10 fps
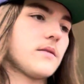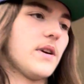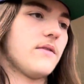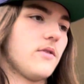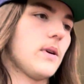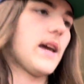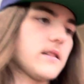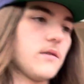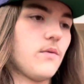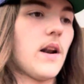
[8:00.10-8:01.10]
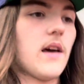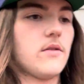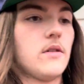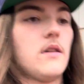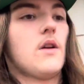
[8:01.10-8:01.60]
manifold gasket,
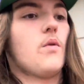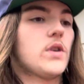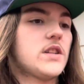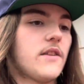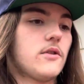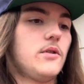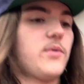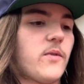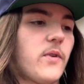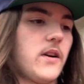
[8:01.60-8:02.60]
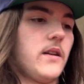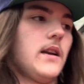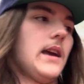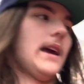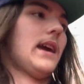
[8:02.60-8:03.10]
whichever you prefer.
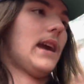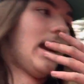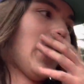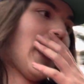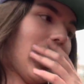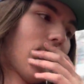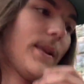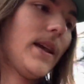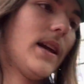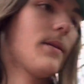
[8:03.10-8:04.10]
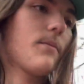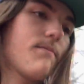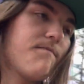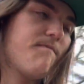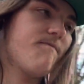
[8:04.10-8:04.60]
And really,
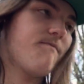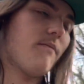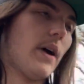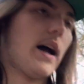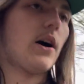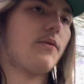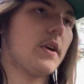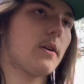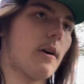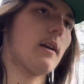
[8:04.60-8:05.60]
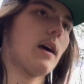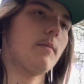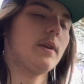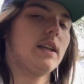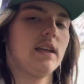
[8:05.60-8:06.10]
I'll figure out how
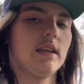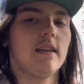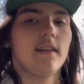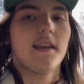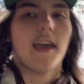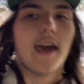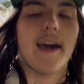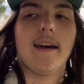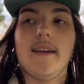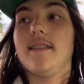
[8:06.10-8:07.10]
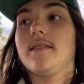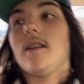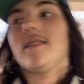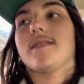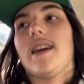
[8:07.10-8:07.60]
many
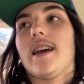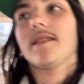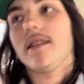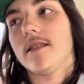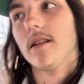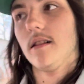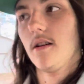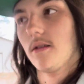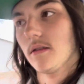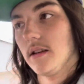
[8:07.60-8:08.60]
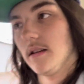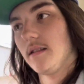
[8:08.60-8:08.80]
exhaust gaskets along the